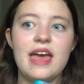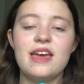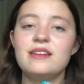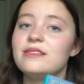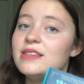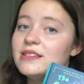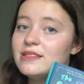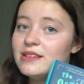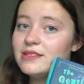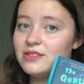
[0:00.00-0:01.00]
And
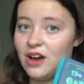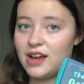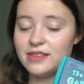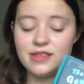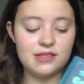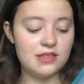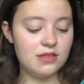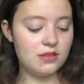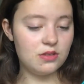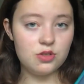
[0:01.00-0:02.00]
this is not. This
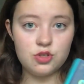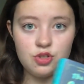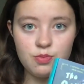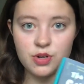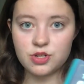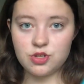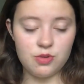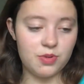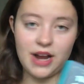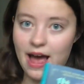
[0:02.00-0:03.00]
is super,
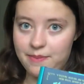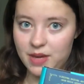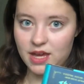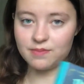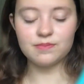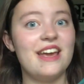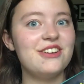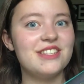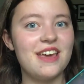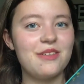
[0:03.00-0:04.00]
super happy.
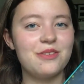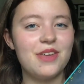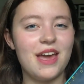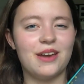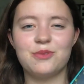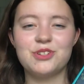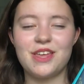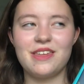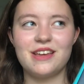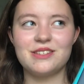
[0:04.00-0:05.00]
Here's the other thing, which
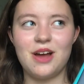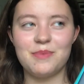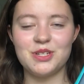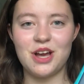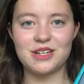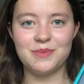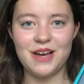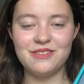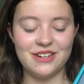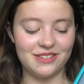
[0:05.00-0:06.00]
I think has not been talked
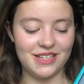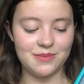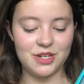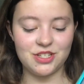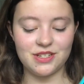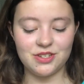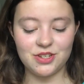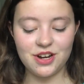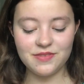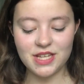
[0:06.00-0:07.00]
about nearly as much as it
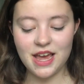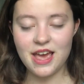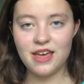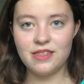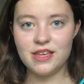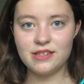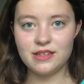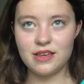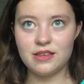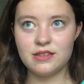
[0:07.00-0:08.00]
deserves.
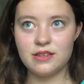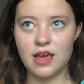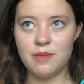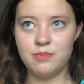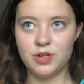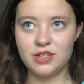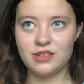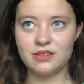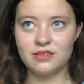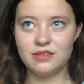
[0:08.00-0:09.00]
This is a
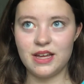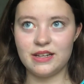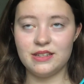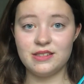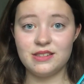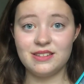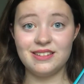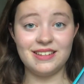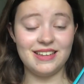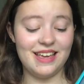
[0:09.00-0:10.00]
book that is,
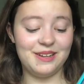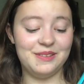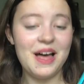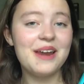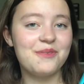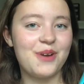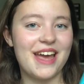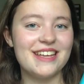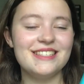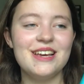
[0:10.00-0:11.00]
in a lot of
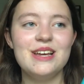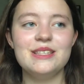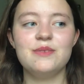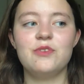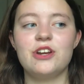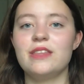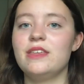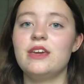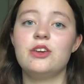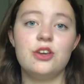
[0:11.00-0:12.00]
ways, subverting
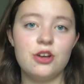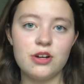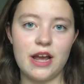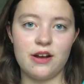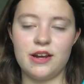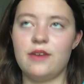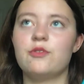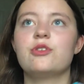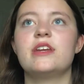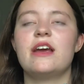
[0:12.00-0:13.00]
the cure narrative,
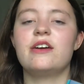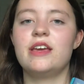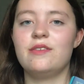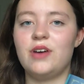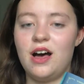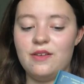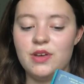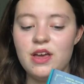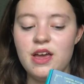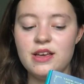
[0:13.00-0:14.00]
or the narrative of
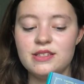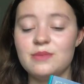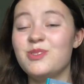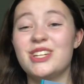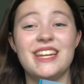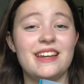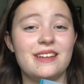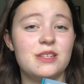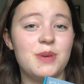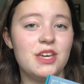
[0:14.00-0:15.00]
someone
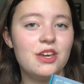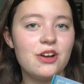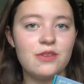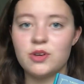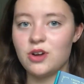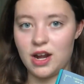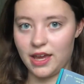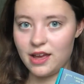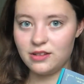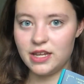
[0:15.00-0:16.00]
needing to be cured of a
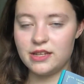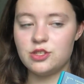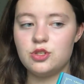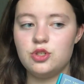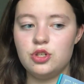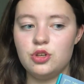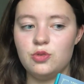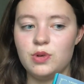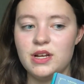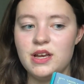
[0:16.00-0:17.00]
chronic illness
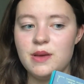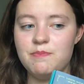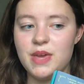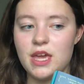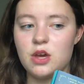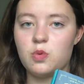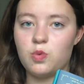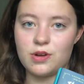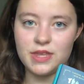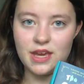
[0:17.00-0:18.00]
to be
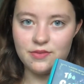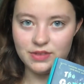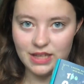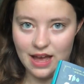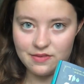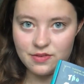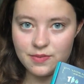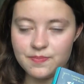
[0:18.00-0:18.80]
worthy of love.